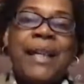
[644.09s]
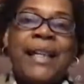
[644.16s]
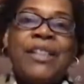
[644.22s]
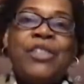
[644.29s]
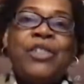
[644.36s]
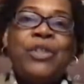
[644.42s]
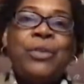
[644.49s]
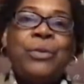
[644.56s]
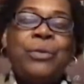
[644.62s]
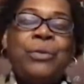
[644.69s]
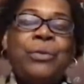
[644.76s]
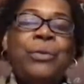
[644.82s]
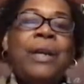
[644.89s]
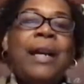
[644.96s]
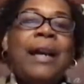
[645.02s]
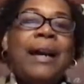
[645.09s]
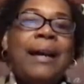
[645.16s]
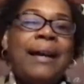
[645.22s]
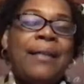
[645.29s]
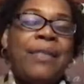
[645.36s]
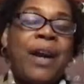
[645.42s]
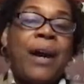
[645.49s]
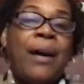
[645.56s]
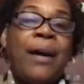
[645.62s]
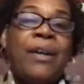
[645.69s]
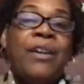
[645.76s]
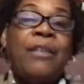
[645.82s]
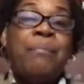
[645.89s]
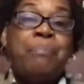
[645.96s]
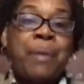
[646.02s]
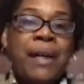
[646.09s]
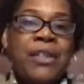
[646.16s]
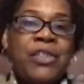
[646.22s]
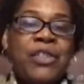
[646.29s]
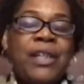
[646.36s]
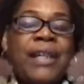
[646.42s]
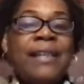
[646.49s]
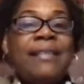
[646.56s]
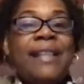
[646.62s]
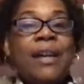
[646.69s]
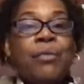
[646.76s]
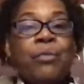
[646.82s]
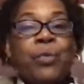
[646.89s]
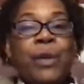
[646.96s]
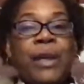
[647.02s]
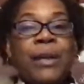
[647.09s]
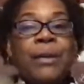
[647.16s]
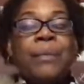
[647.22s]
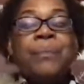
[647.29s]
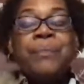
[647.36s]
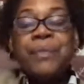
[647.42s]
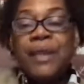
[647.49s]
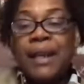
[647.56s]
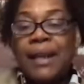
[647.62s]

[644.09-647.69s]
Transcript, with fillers: into uh, The Art of Budgeting that will.